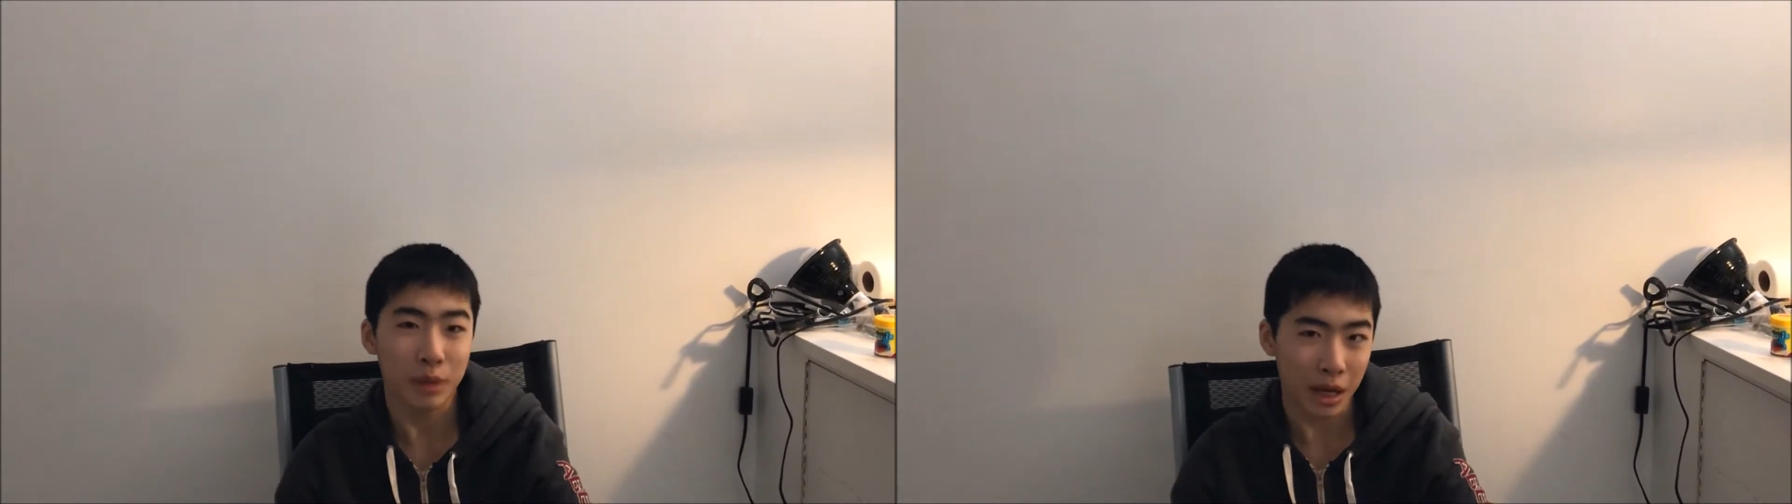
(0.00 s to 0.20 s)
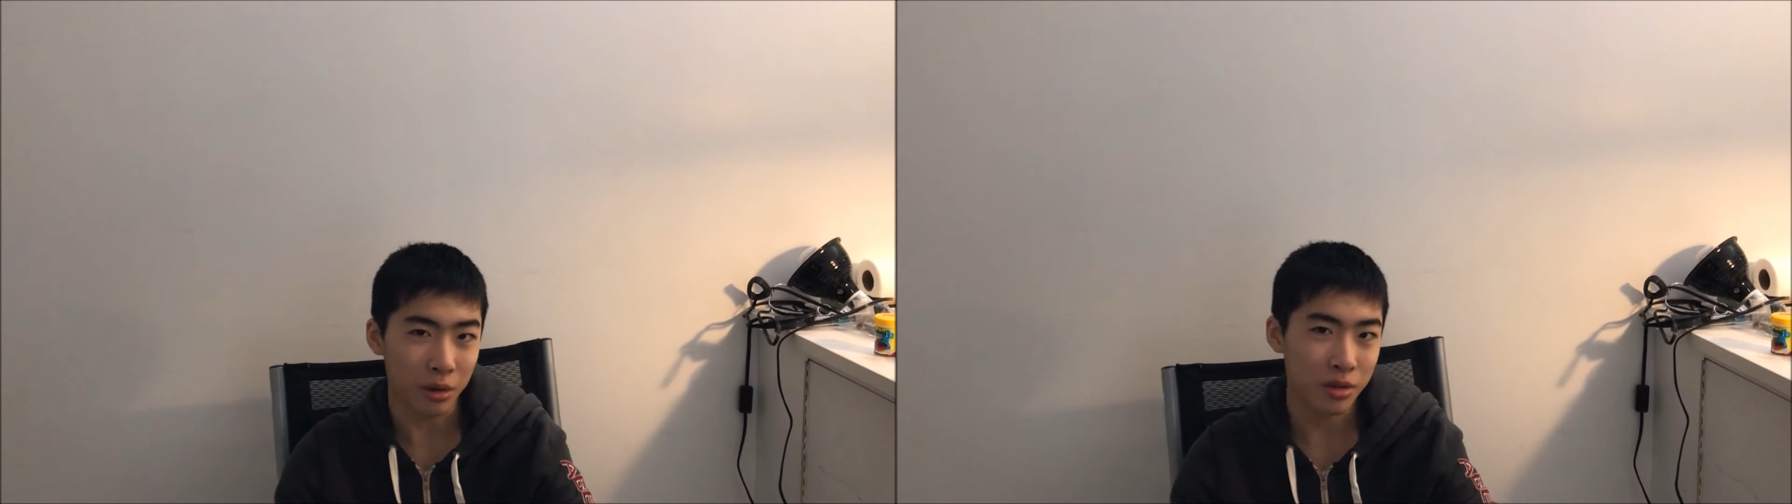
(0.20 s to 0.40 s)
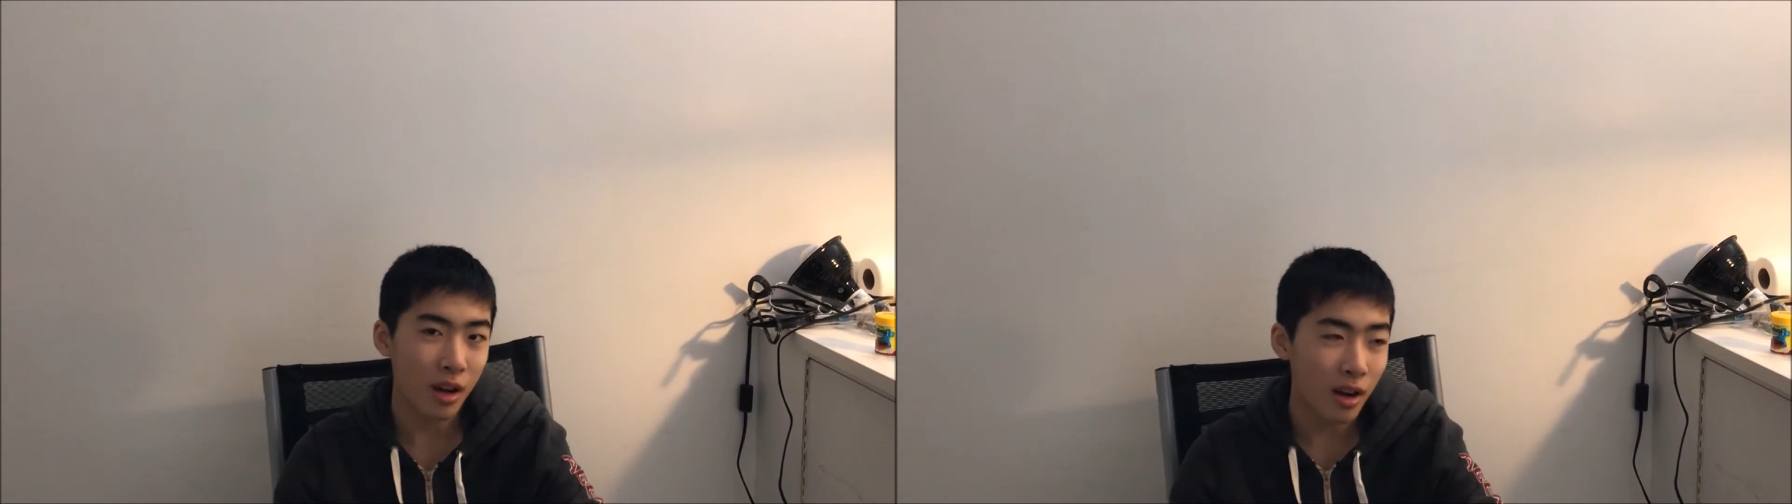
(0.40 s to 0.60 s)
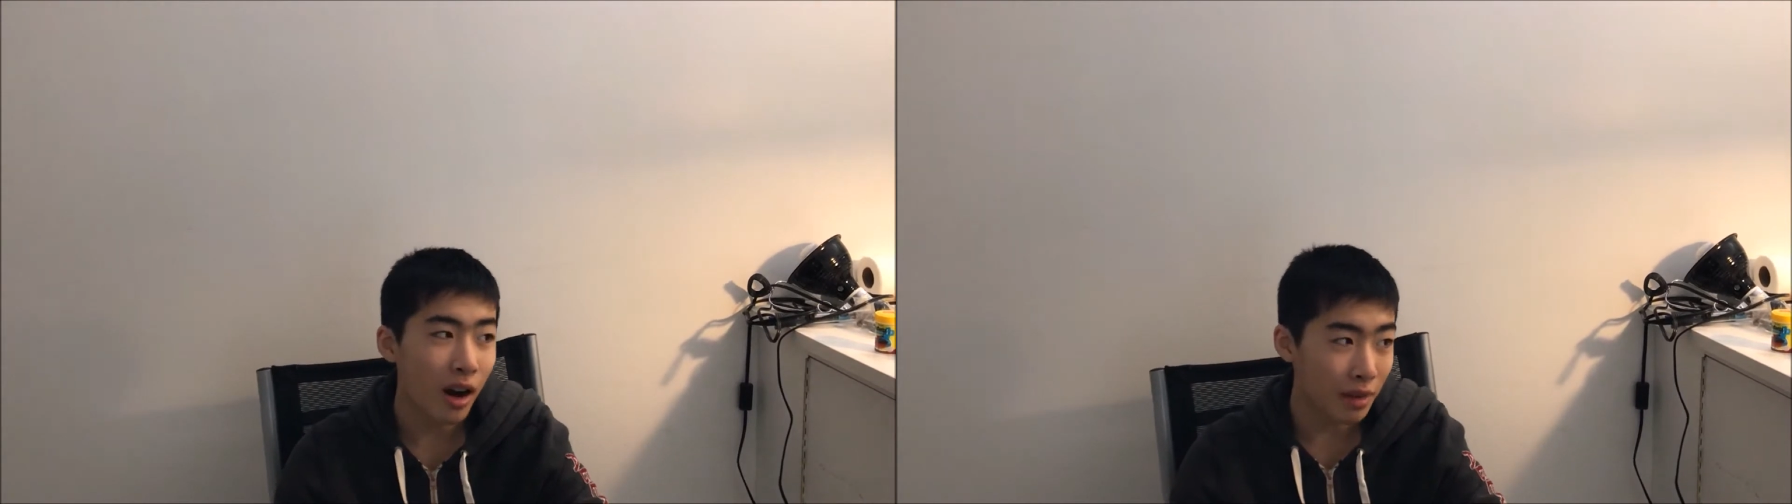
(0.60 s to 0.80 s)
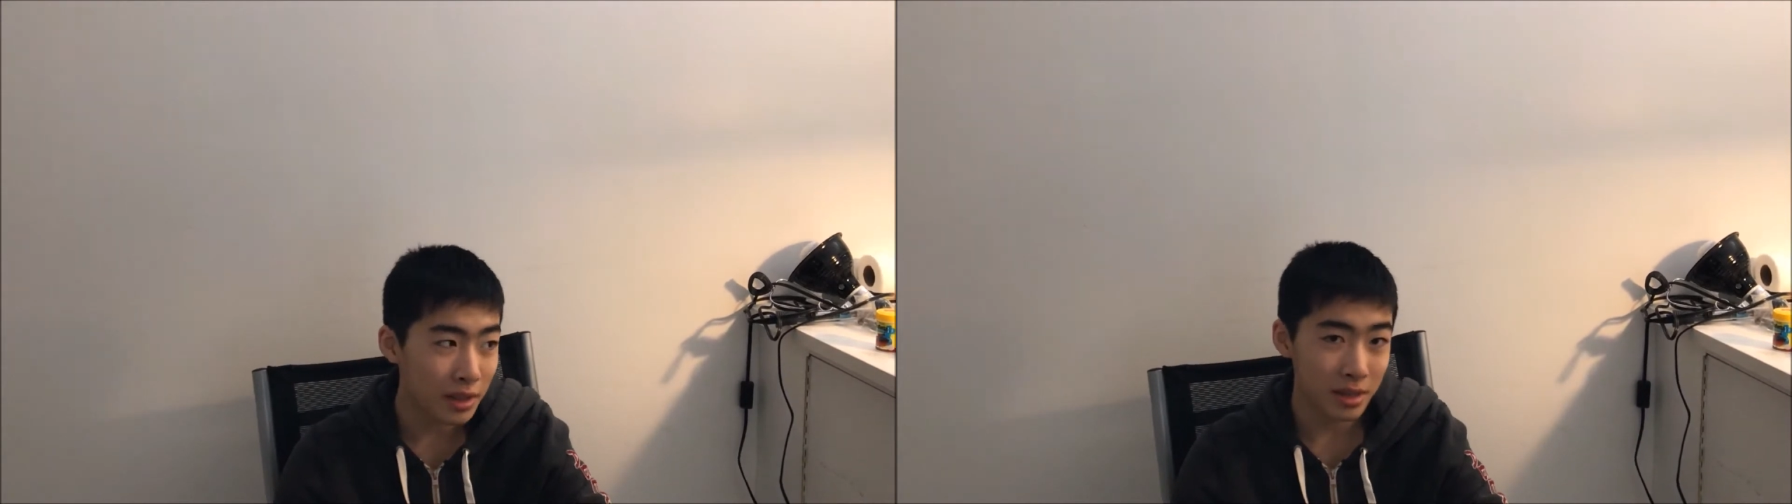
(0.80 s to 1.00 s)
plecos are
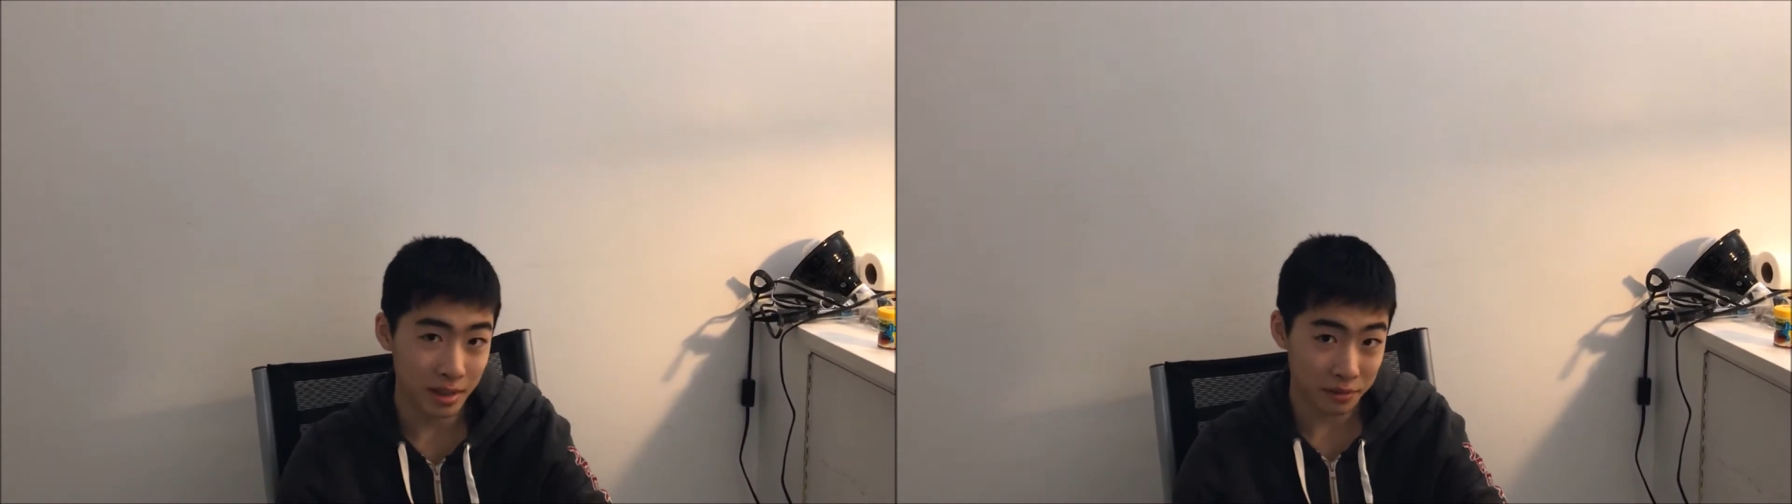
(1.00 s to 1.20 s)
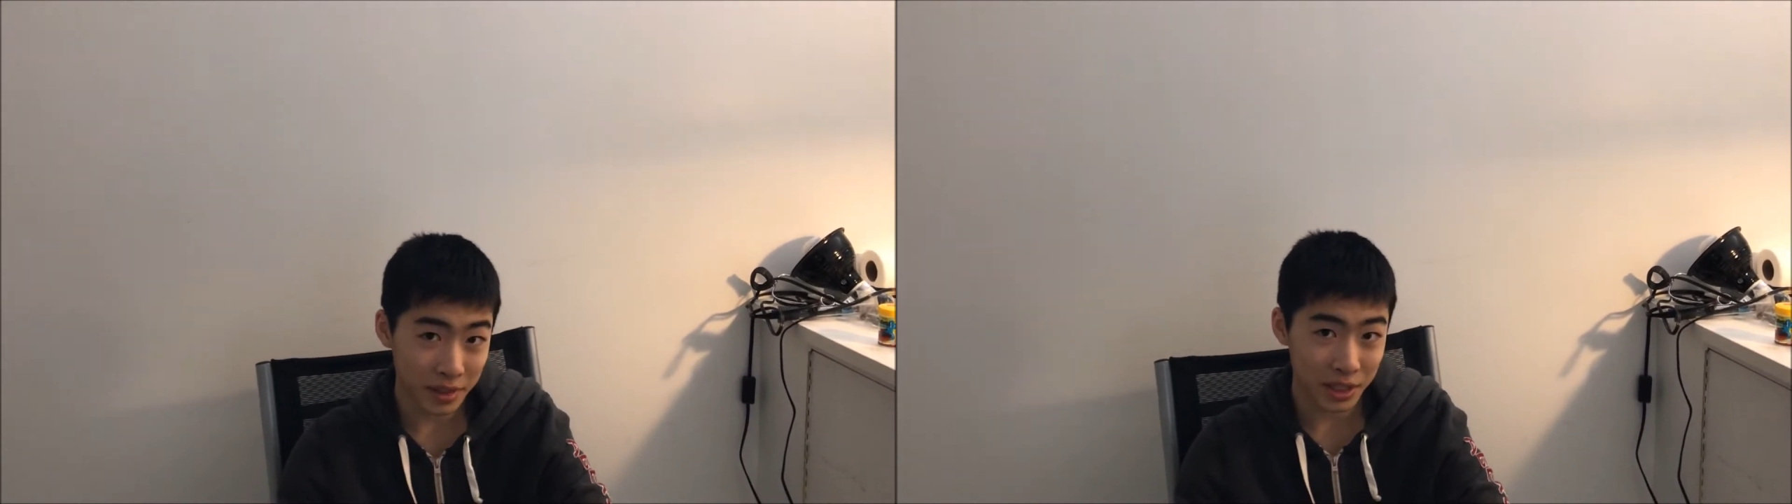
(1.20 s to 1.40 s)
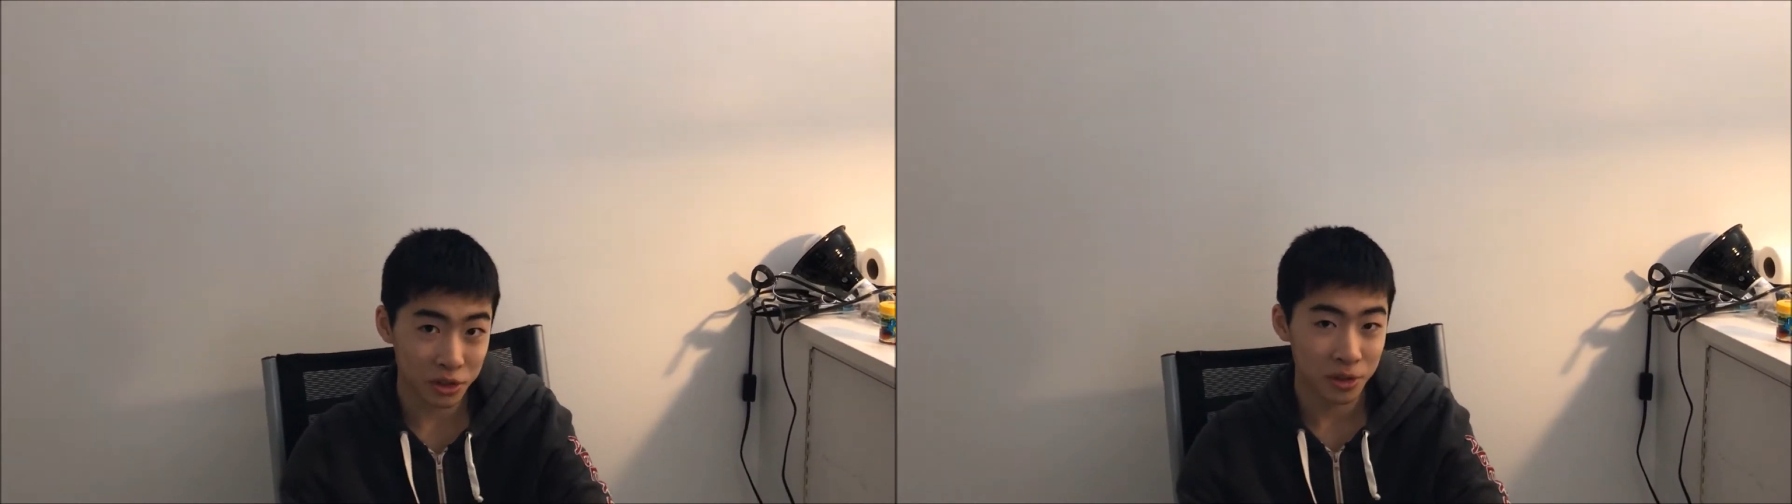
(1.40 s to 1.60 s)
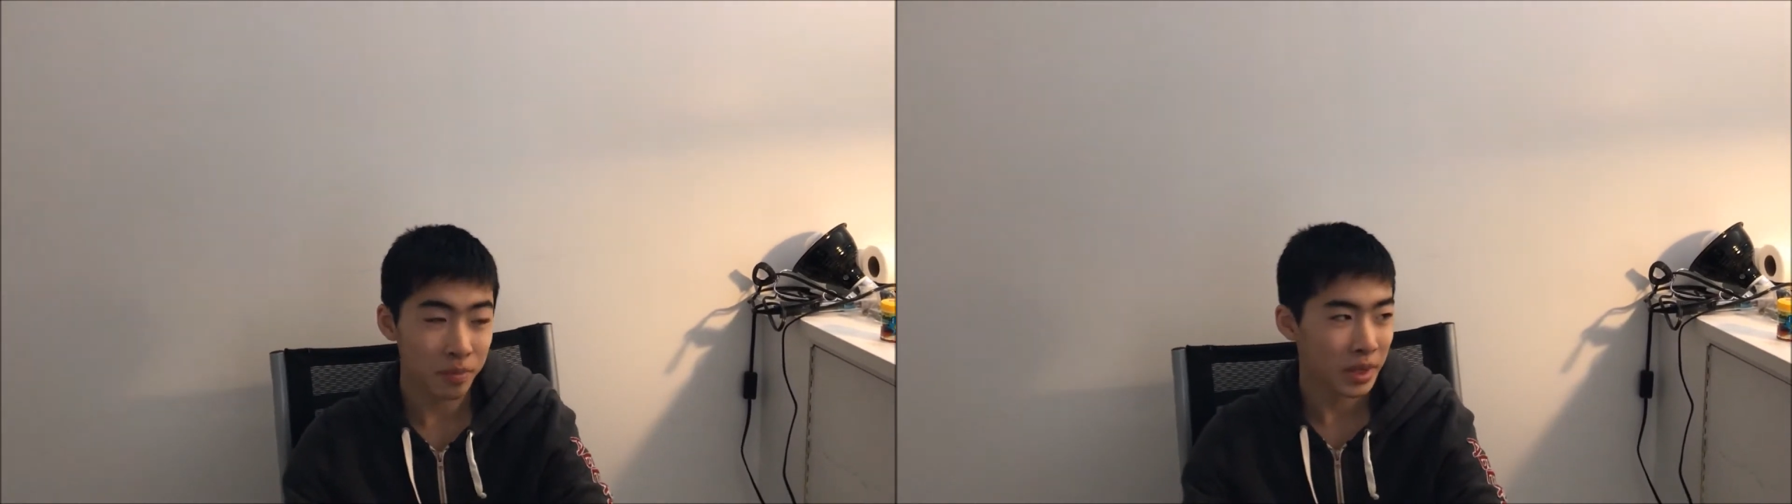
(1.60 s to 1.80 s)
obviously fish,